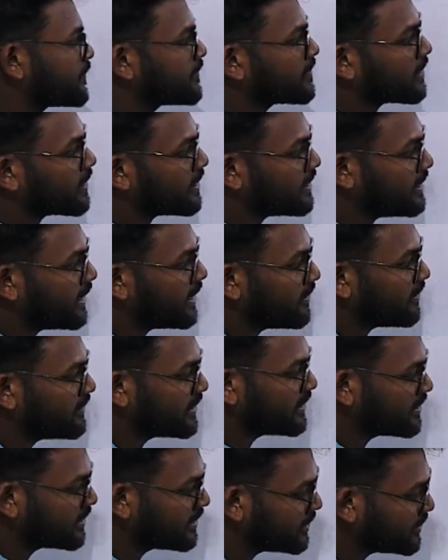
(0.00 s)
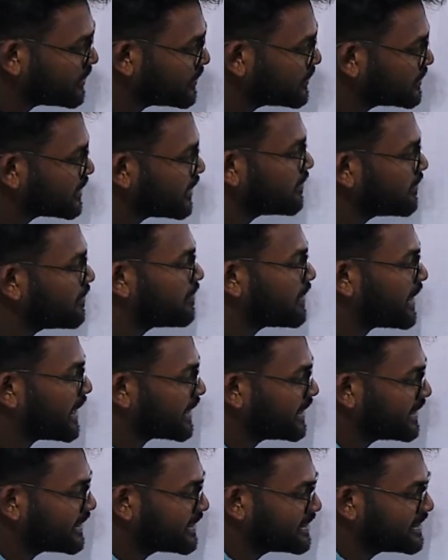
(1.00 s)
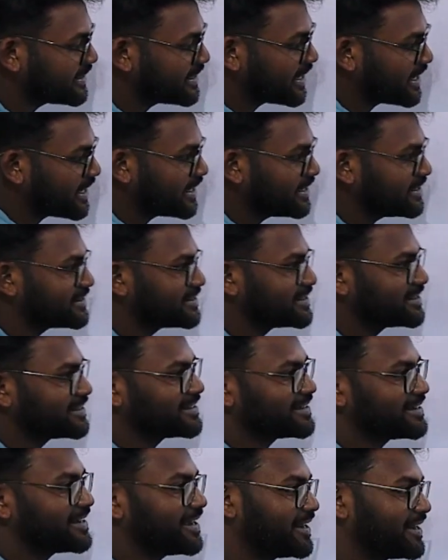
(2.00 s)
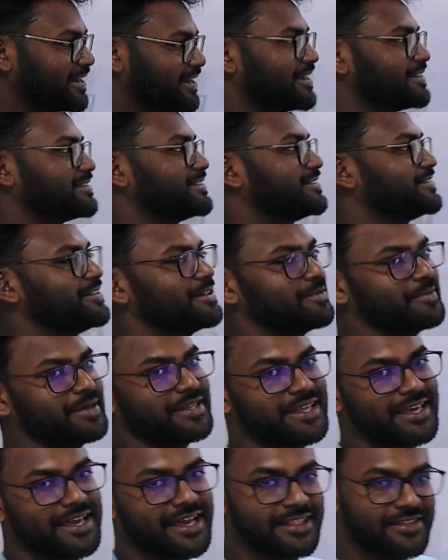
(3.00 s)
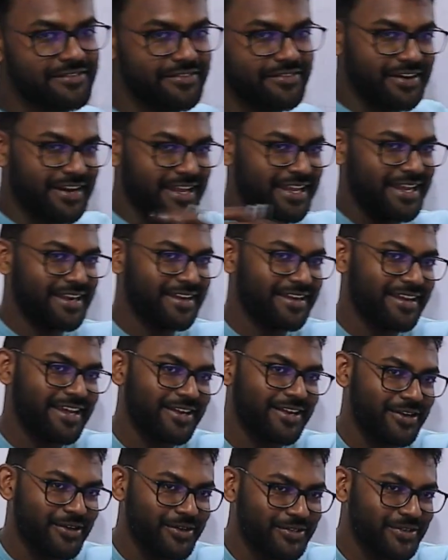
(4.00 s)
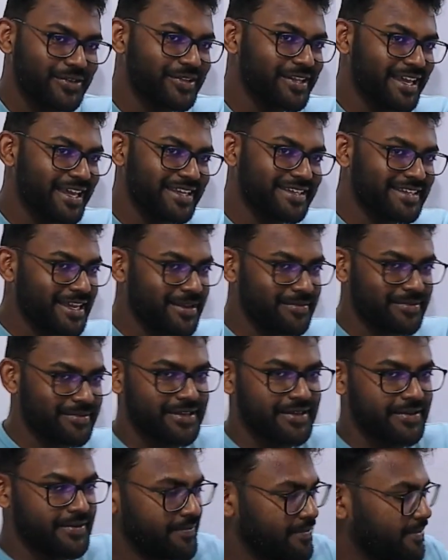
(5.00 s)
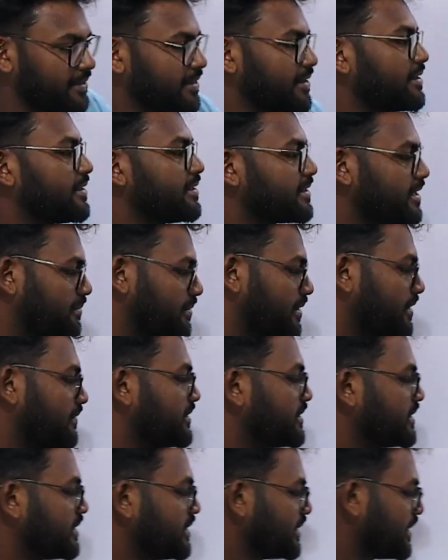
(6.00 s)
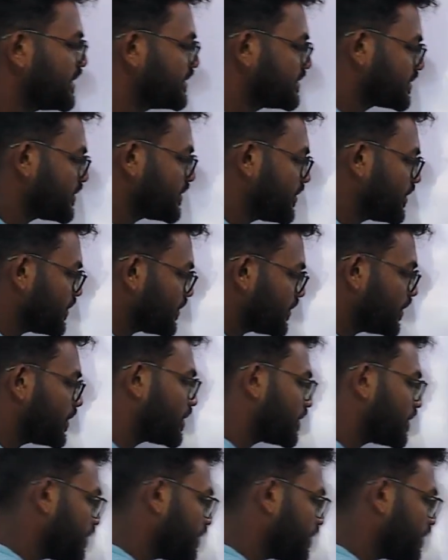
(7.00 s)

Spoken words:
yeah, we're going to do some practical nights. Night classes will be there at the very end, like closer to the exams. Some revision tests going on, the